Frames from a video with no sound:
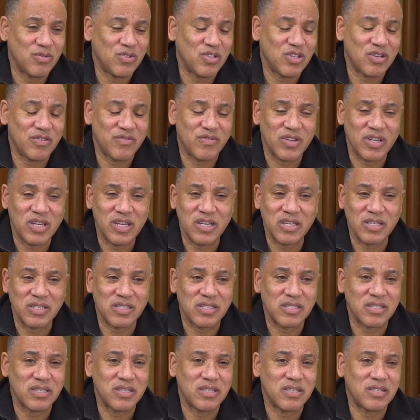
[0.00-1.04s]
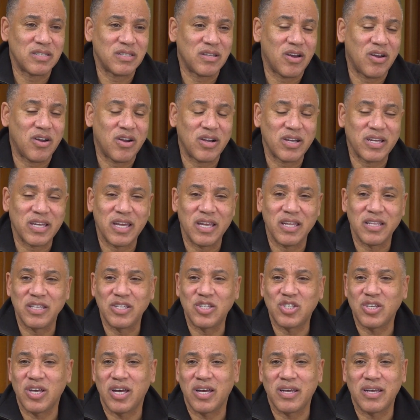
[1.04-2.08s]
Jennifer Hudson, R.
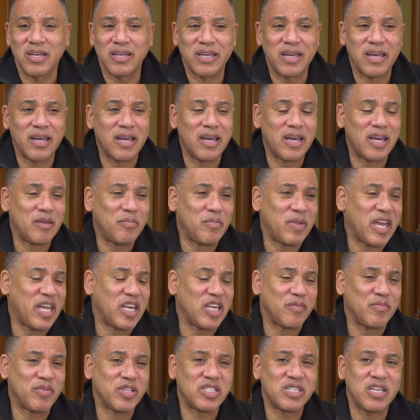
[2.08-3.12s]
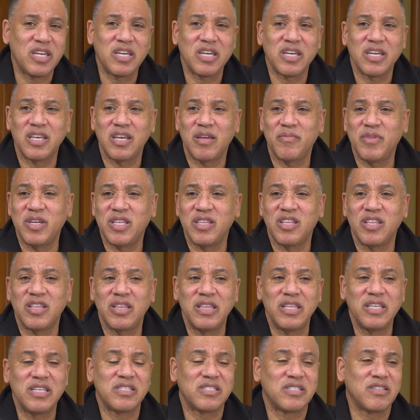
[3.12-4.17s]
Kelly, Shaka Khan, Mandy Patinkin. I mean, the
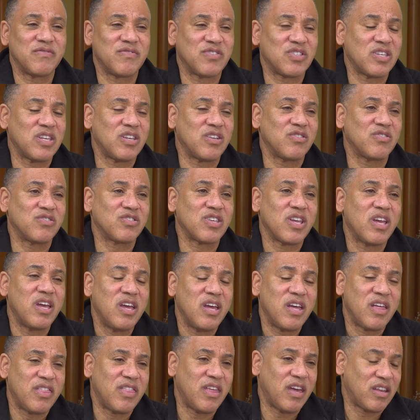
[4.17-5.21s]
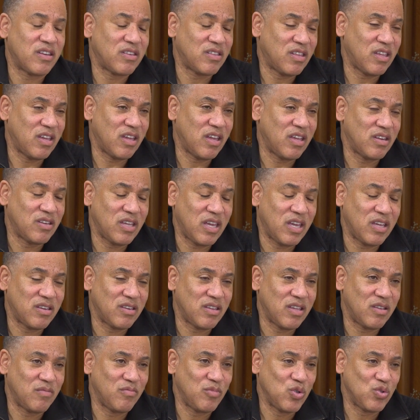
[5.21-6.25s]
list of singers
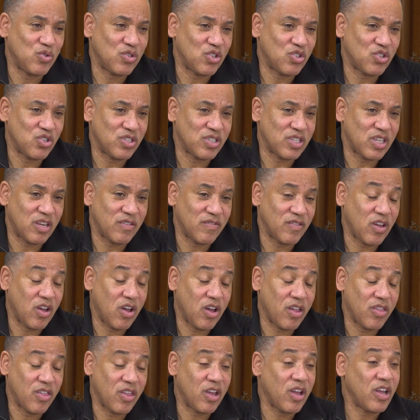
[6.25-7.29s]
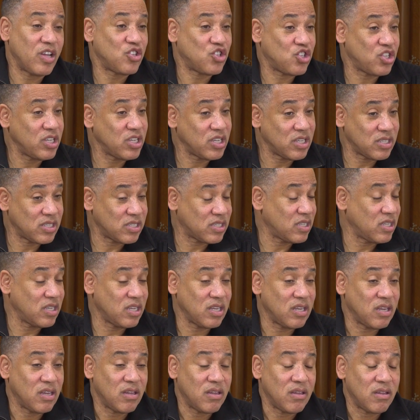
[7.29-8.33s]
and musicians that have gone there. And she could
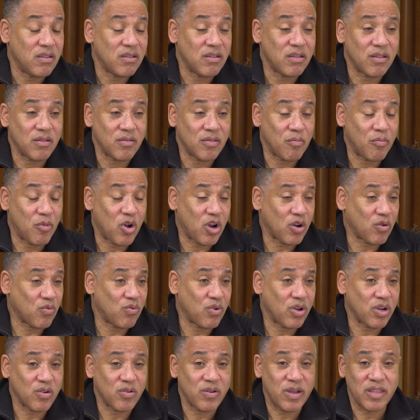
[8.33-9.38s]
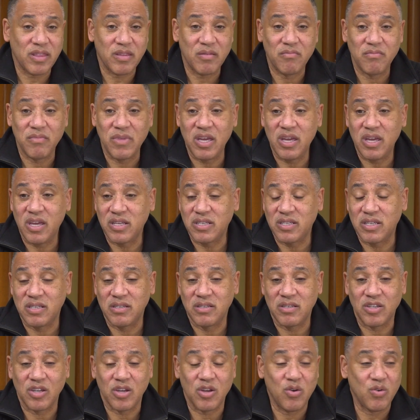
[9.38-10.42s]
see Mark Rucker at the Met,
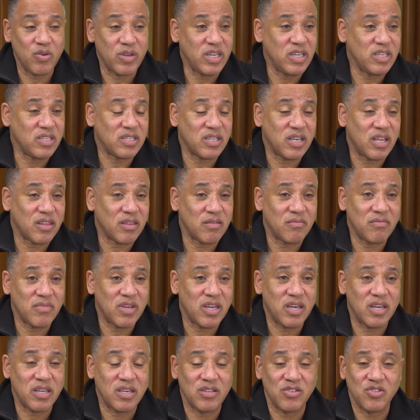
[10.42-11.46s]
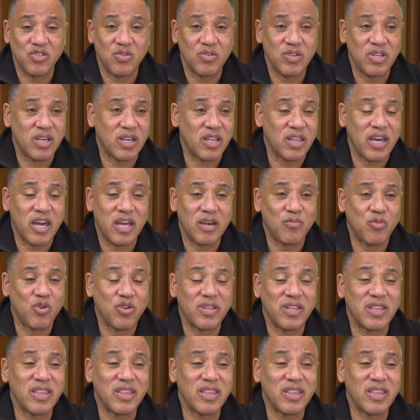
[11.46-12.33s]
and Nicole Heeson at the Met, and Jonita Lattimore.